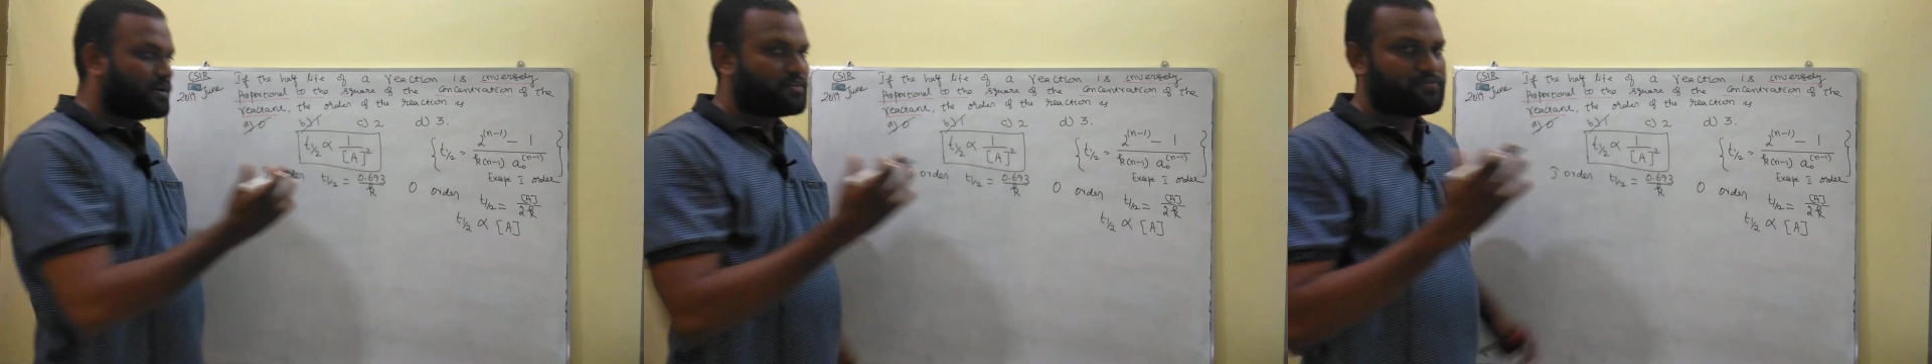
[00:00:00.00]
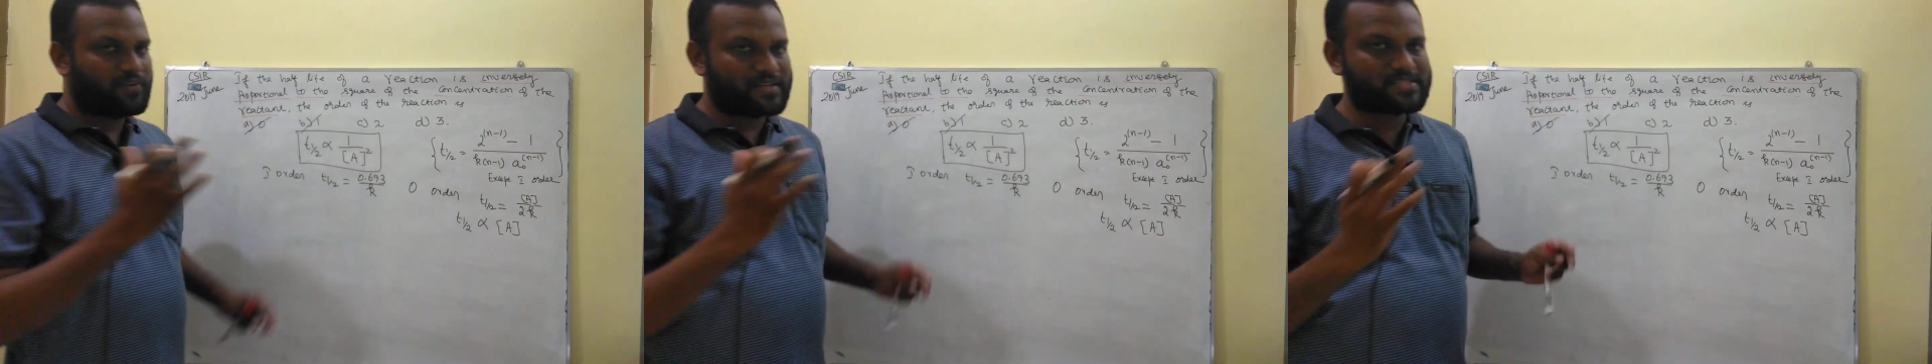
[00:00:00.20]

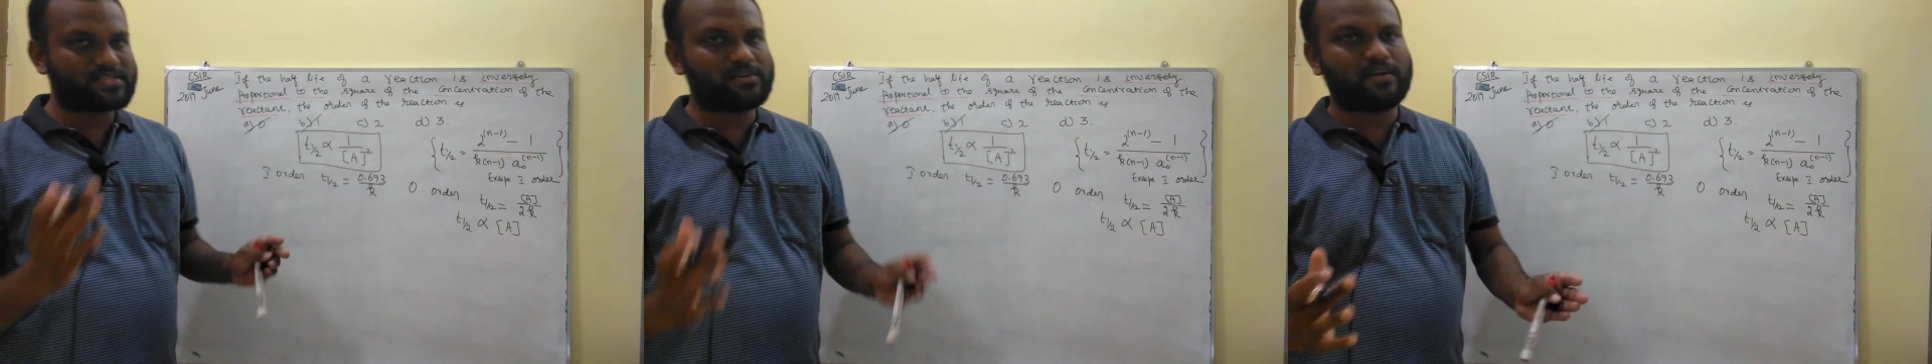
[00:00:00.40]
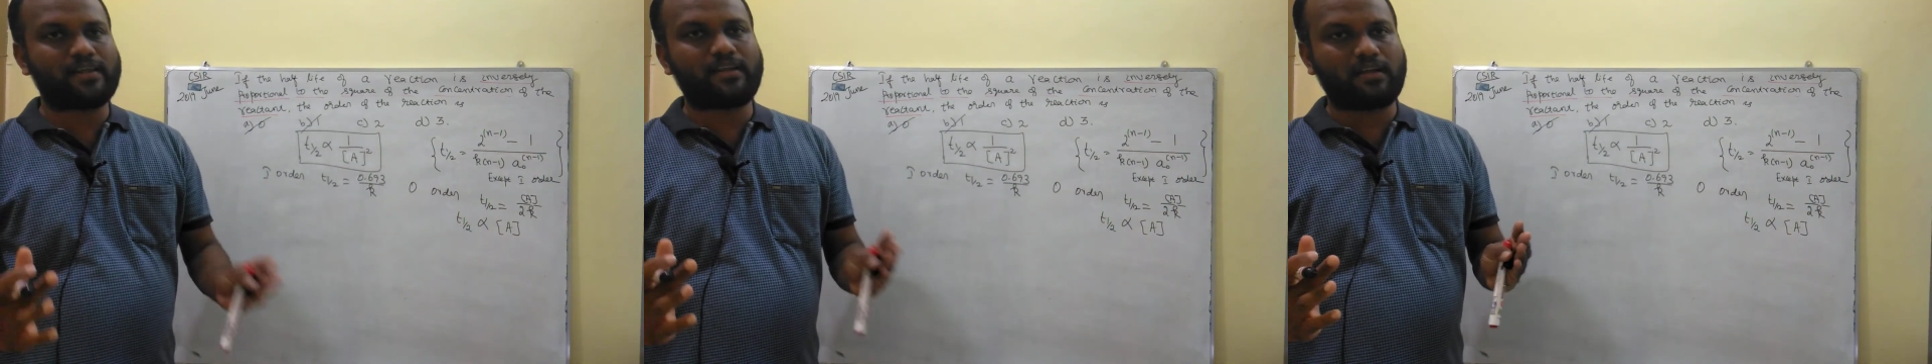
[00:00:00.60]
first
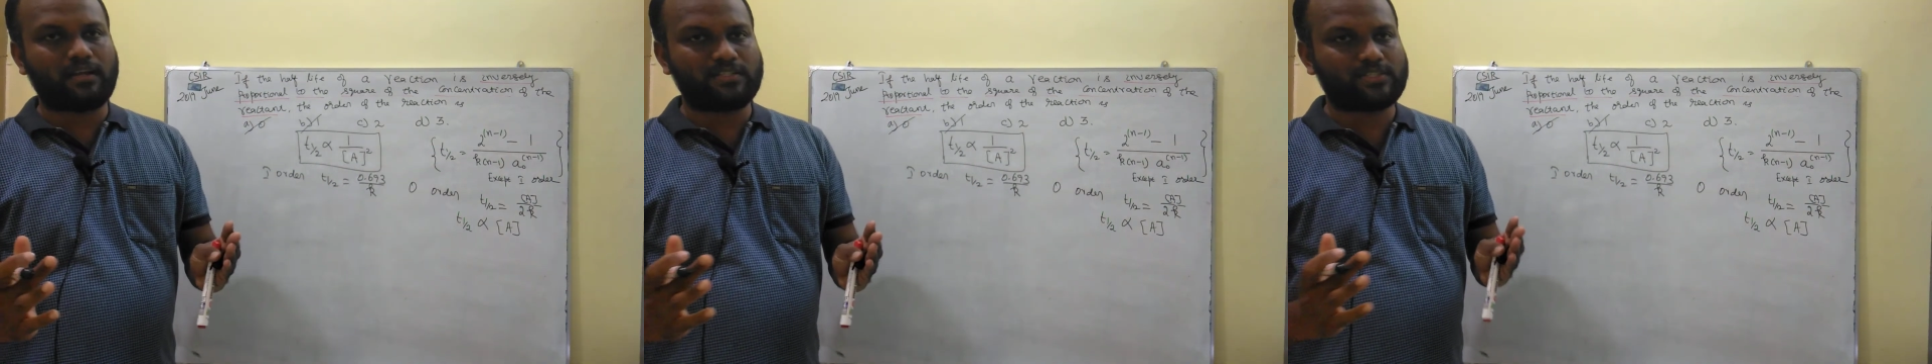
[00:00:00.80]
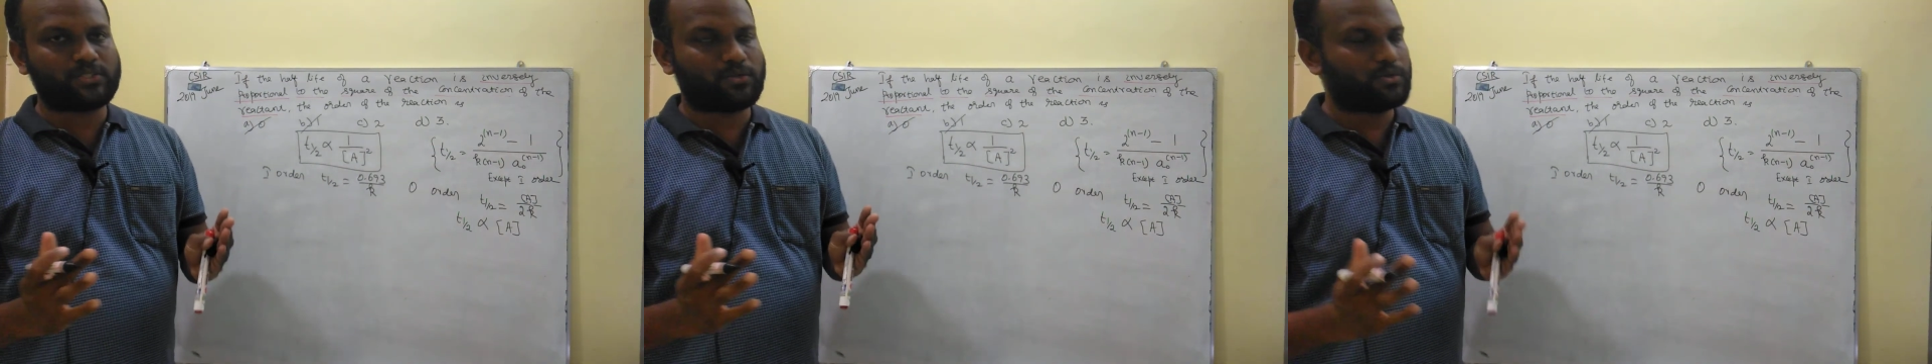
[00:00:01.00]
order
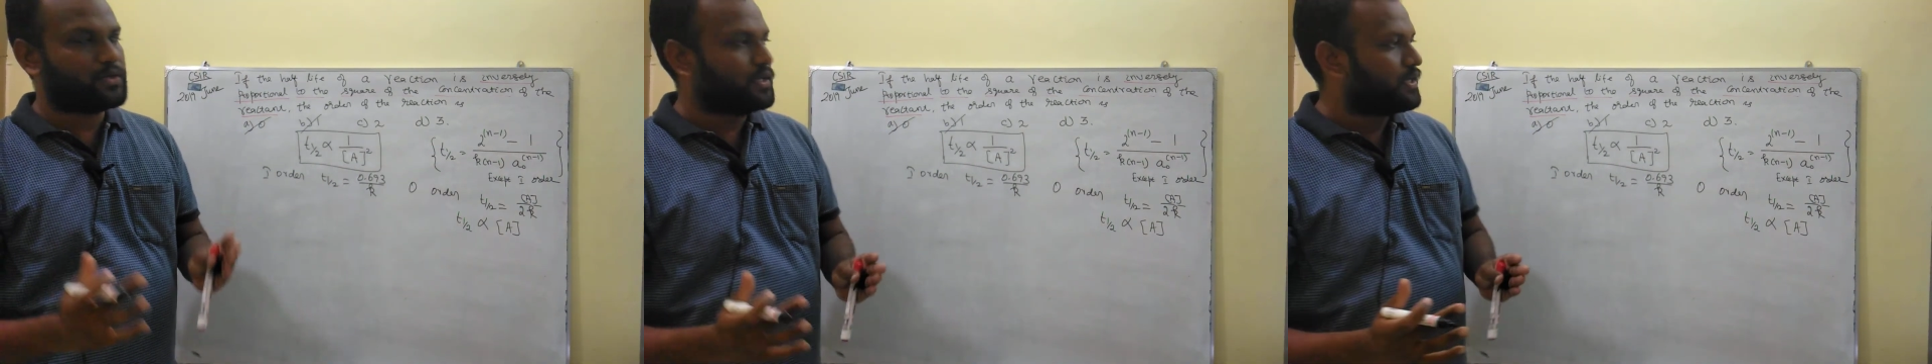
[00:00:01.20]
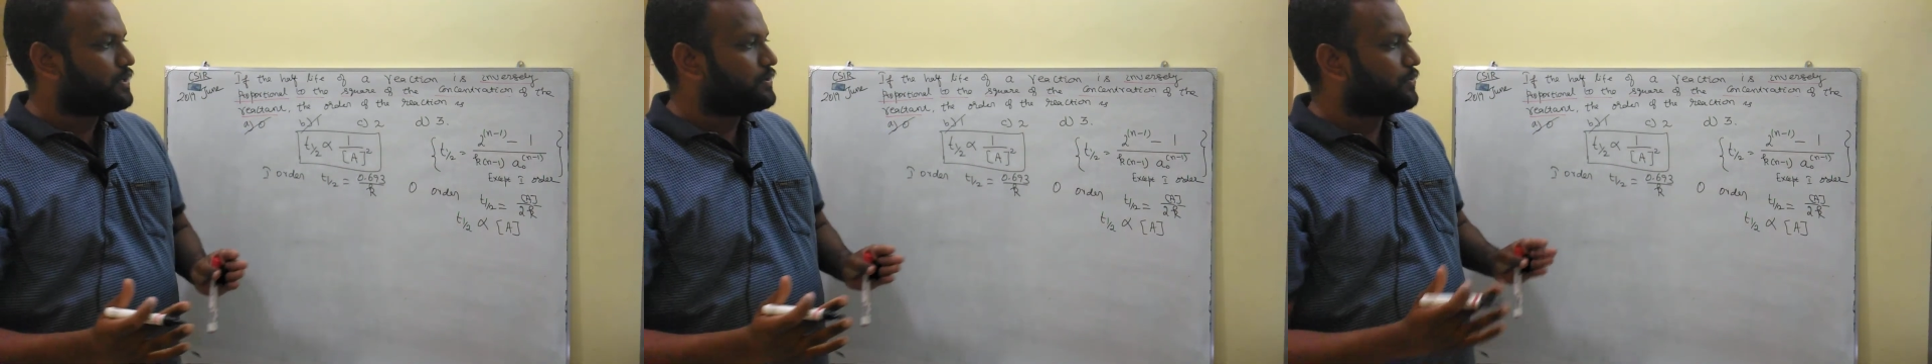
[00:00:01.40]
also.
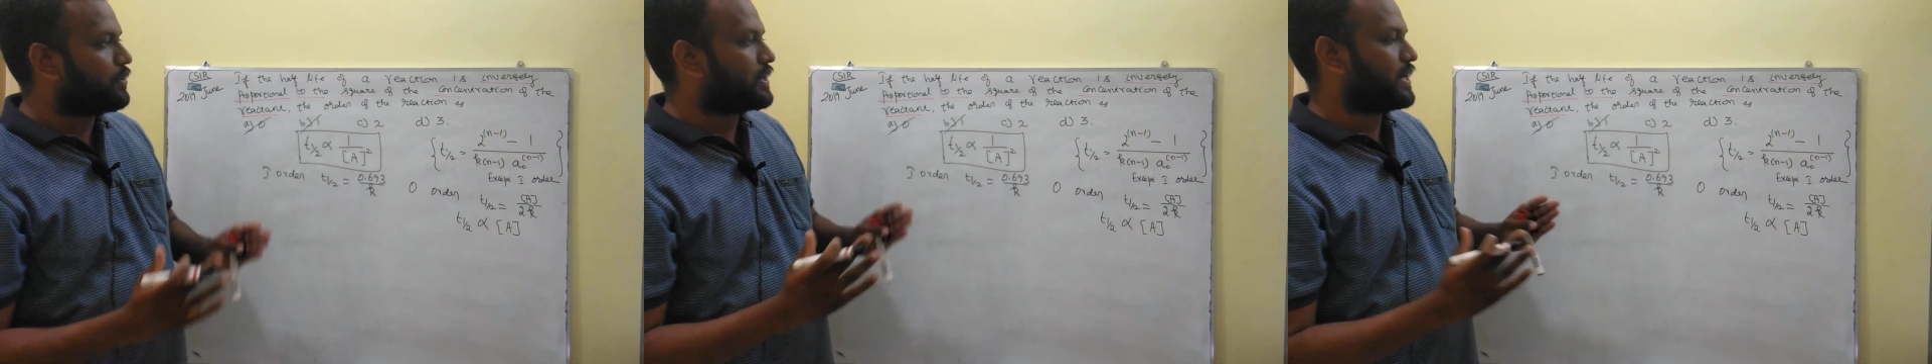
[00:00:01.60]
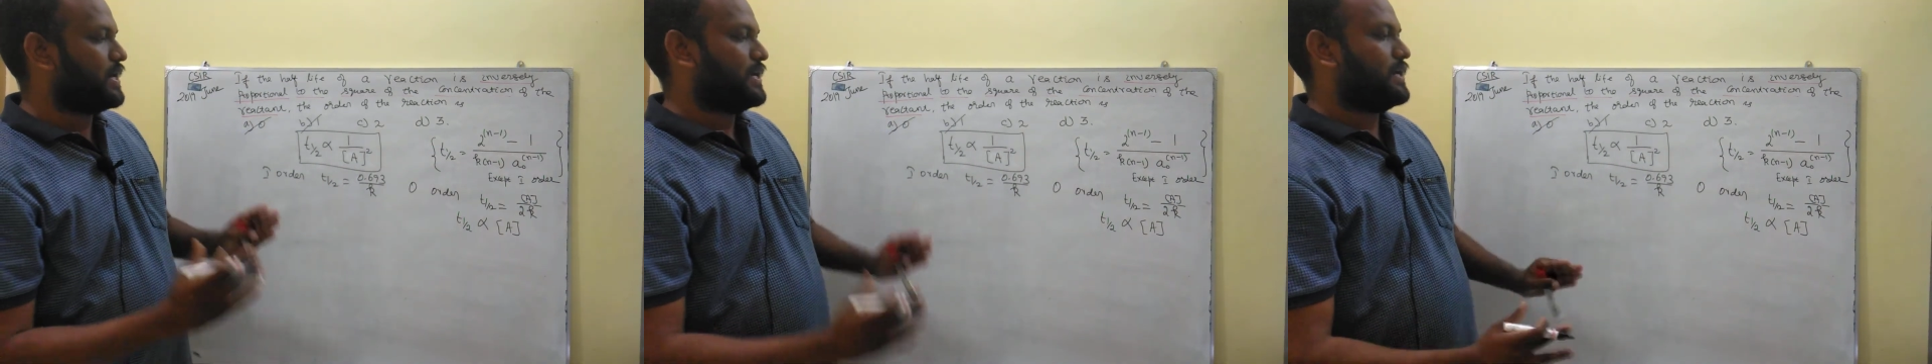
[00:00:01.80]

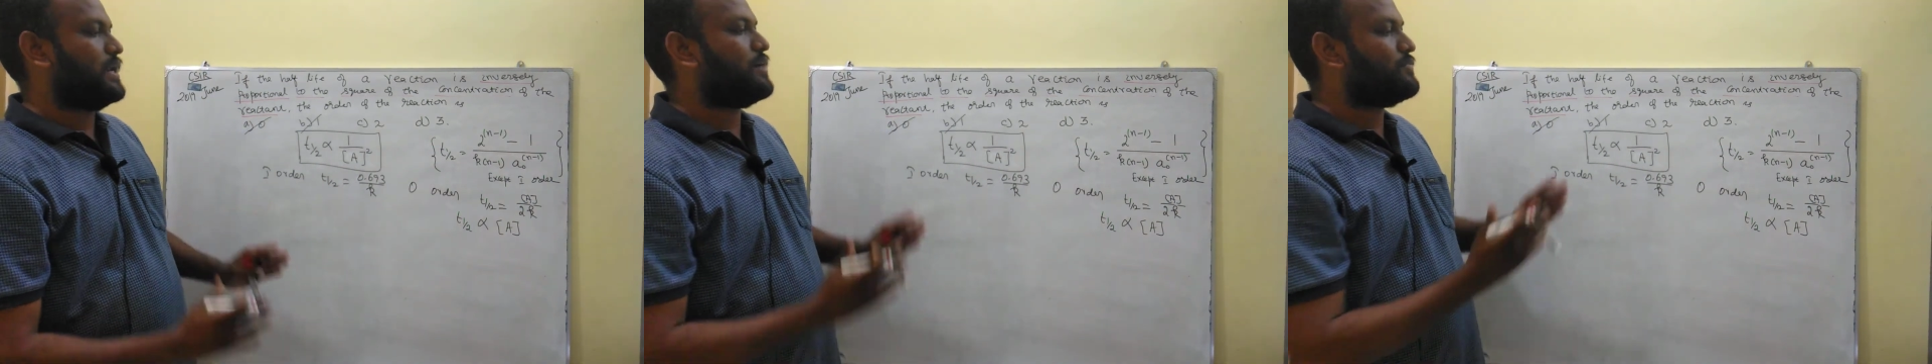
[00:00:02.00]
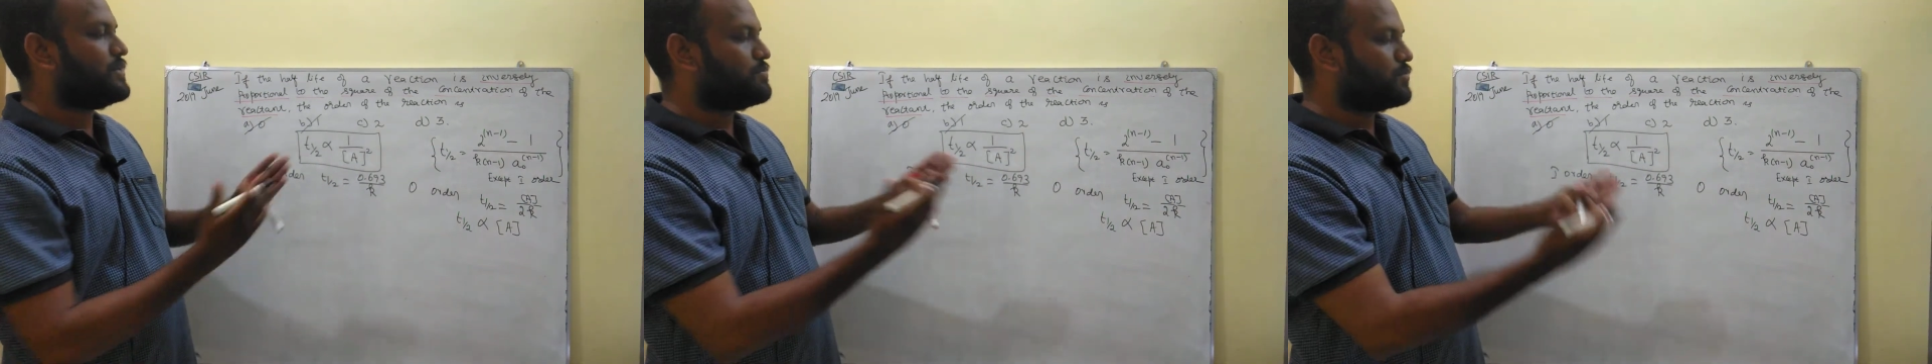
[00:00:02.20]
Okay,
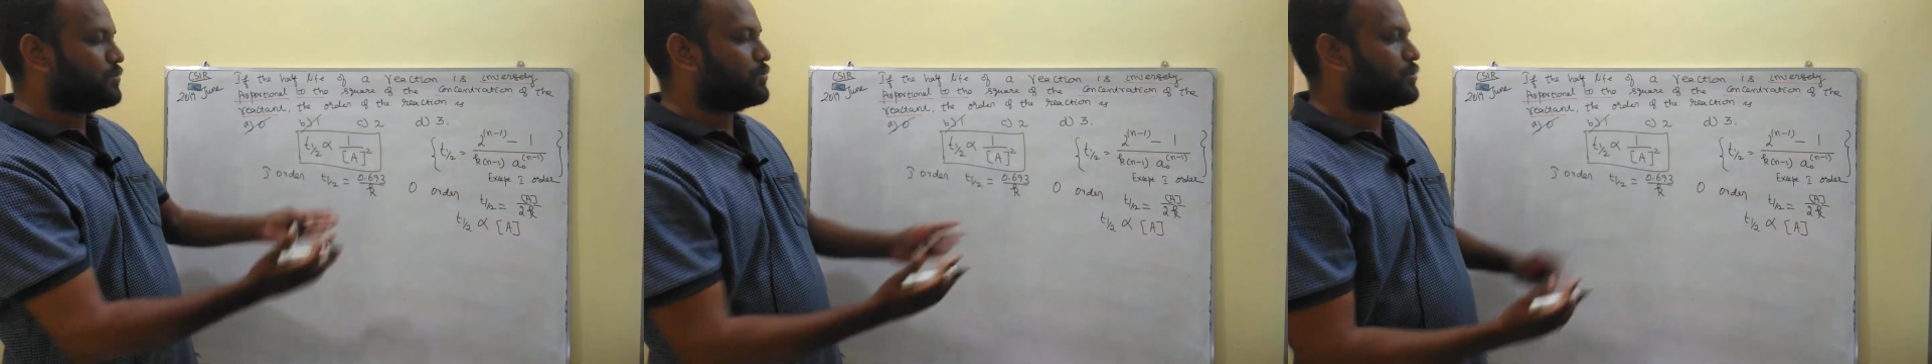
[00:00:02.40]
now we move